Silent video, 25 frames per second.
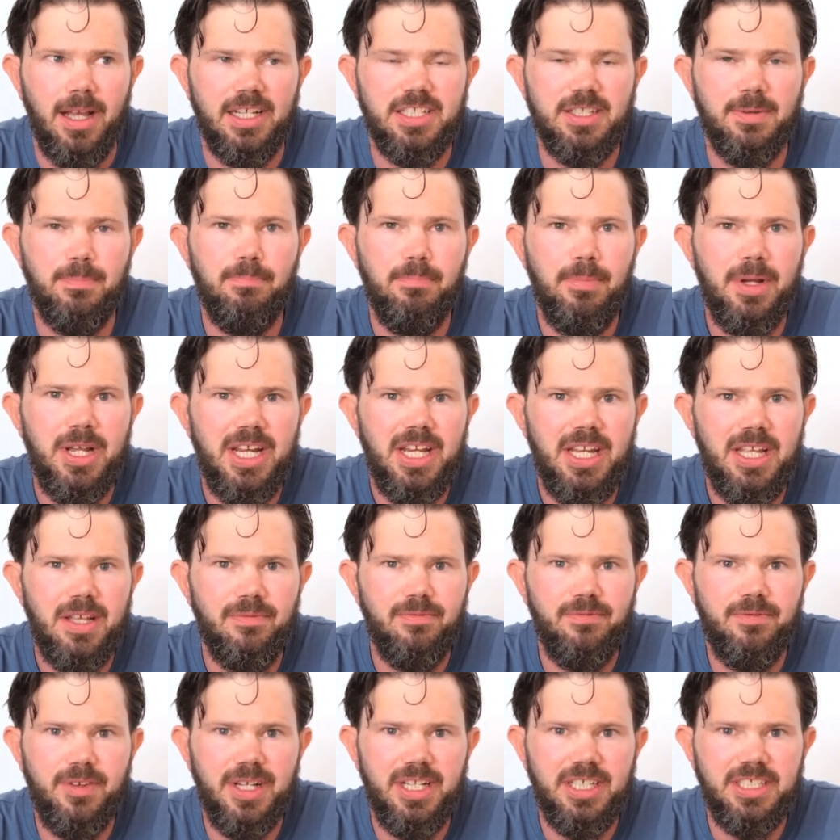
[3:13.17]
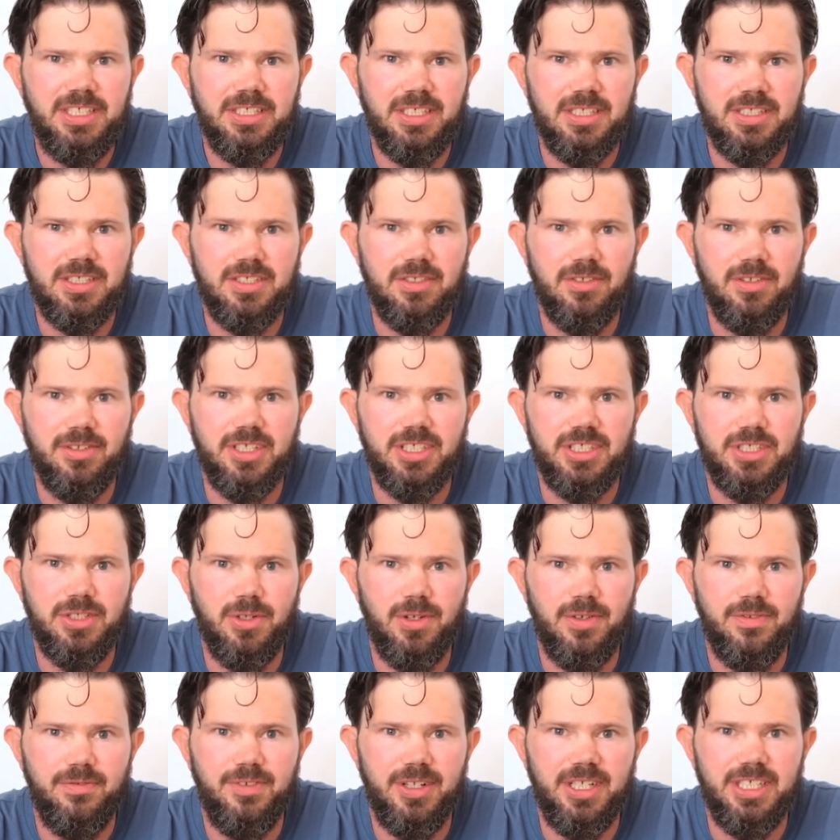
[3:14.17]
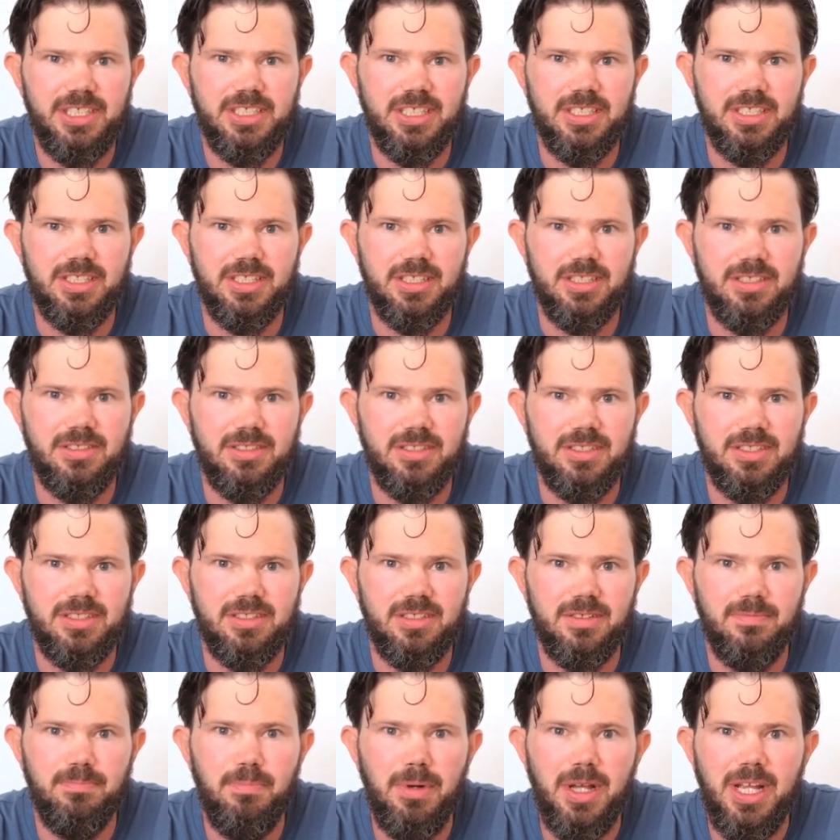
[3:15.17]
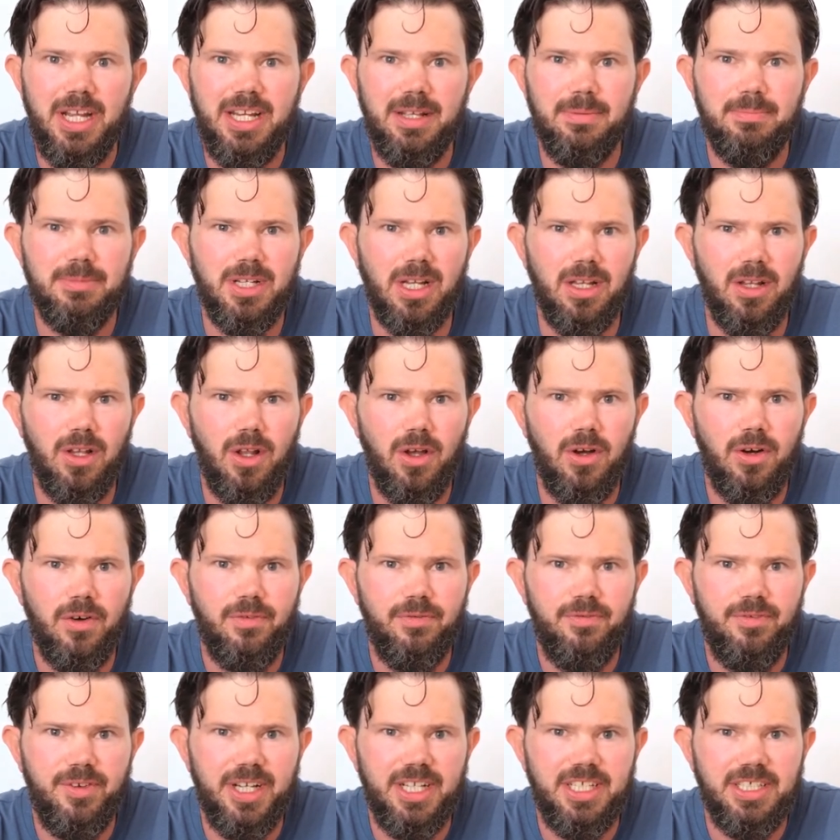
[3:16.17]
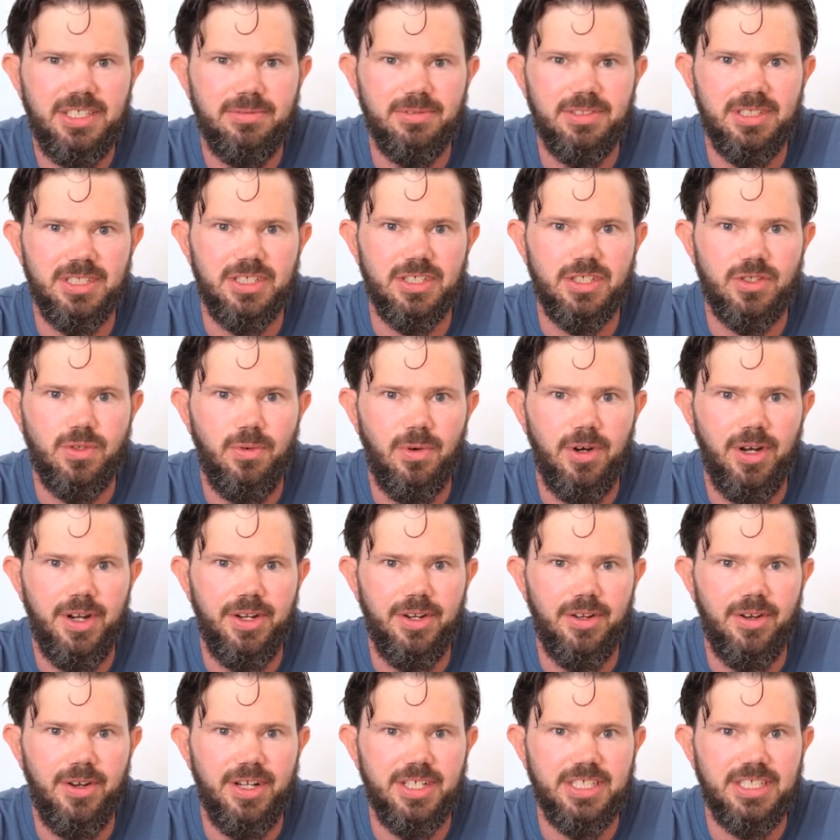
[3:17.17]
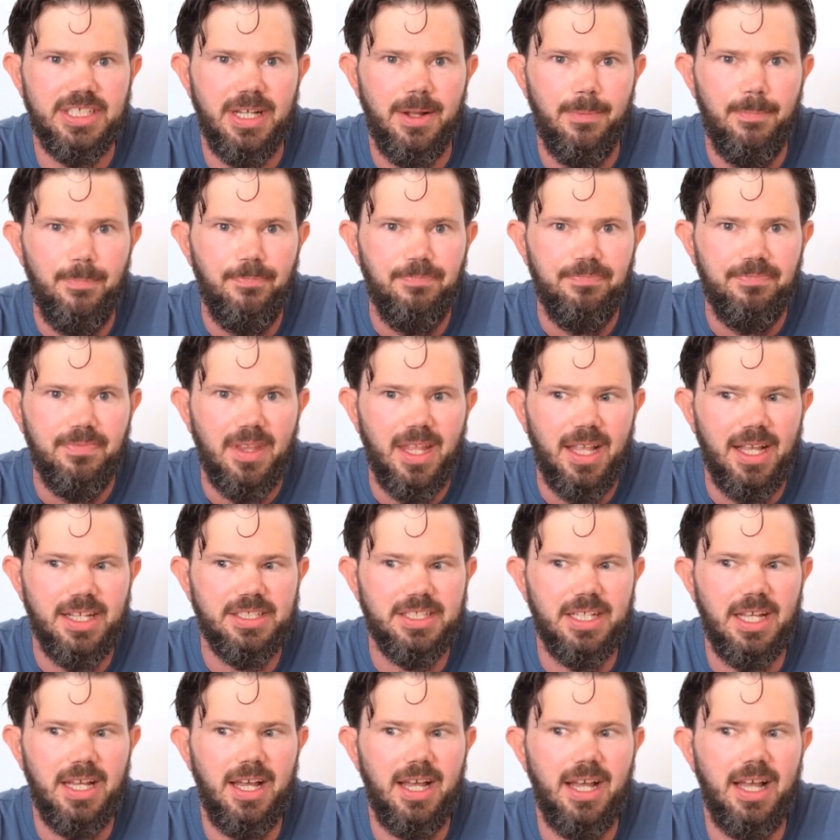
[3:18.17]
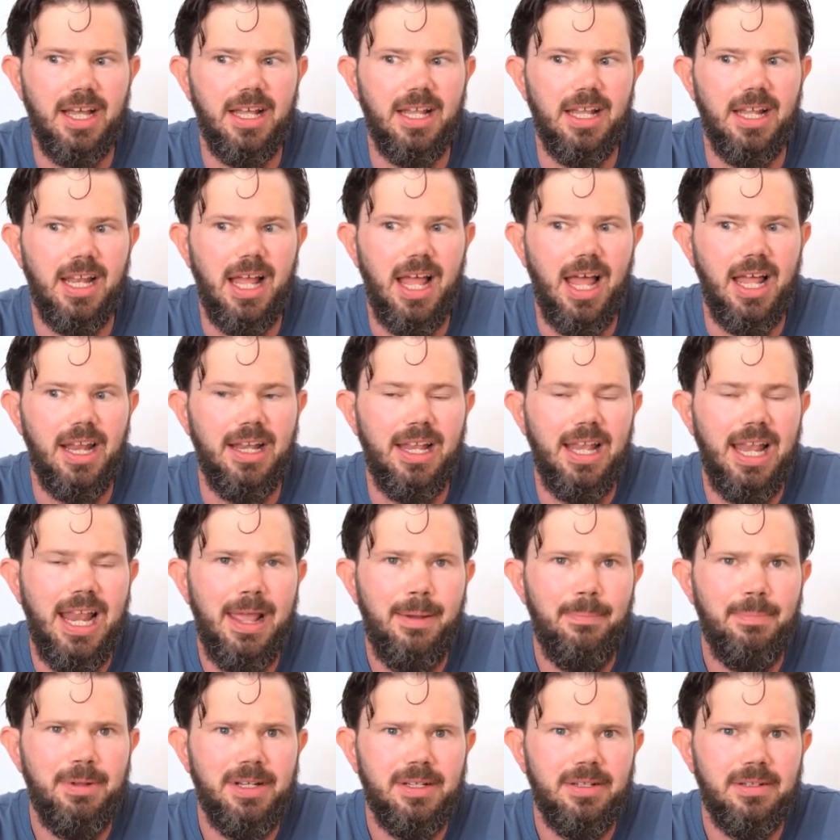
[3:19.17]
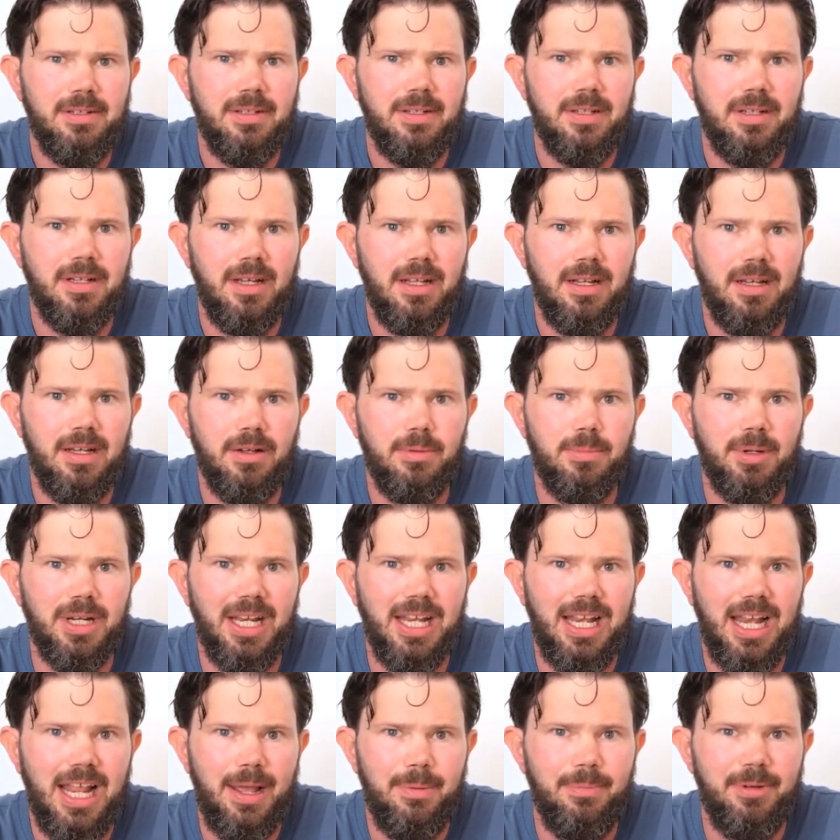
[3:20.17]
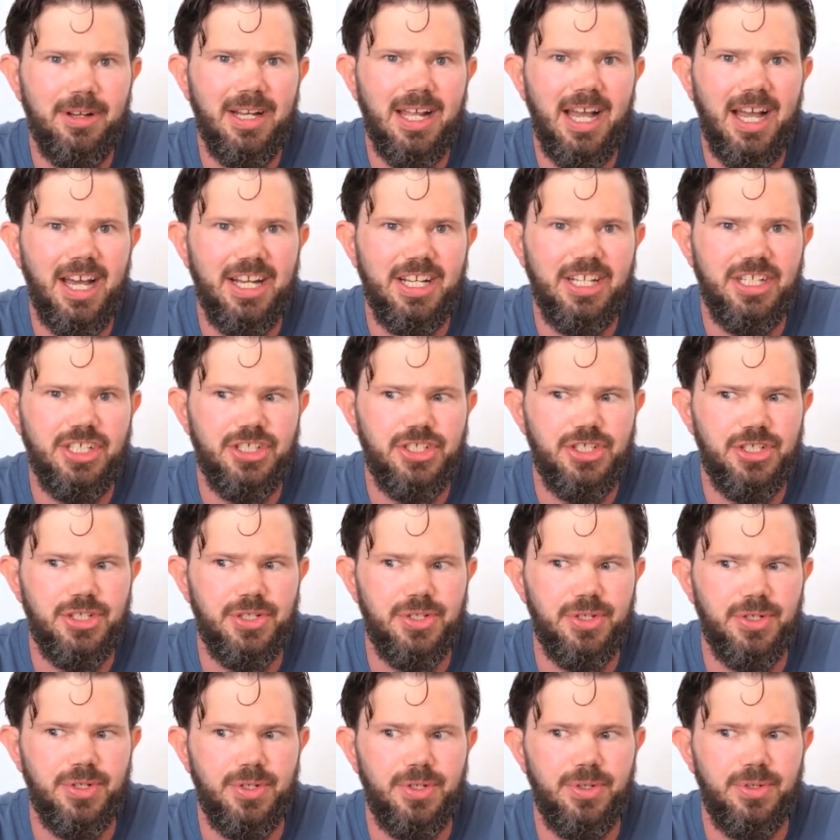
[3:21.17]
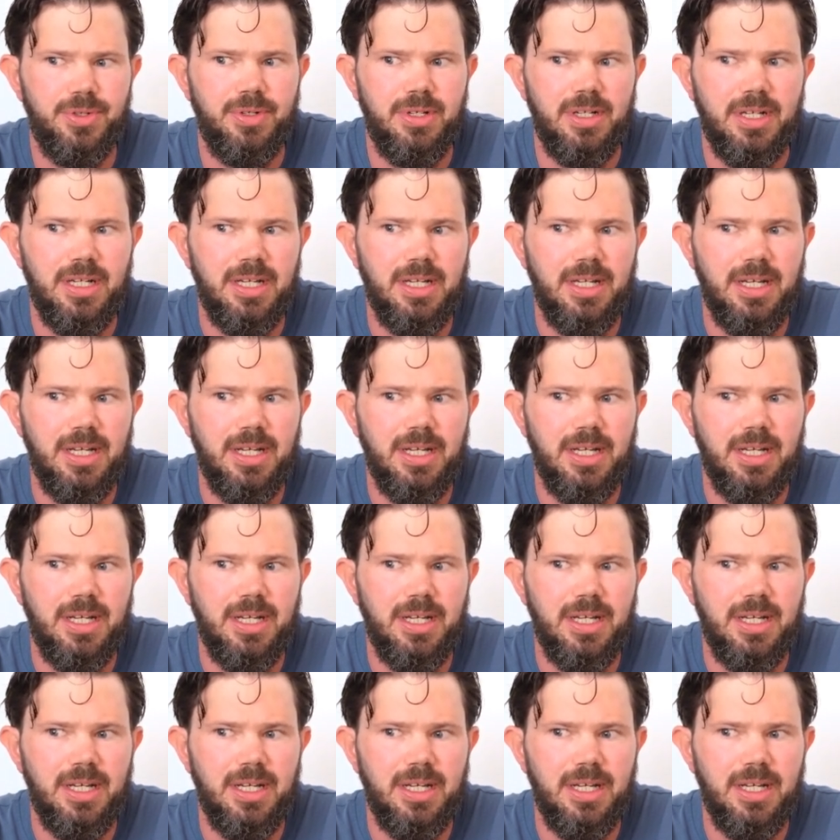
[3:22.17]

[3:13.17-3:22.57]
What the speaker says: a medium finish. It's not a short finish. It's a medium to long finish, which is quite nice. It's a lemon. A little bit of lemon, honeydew,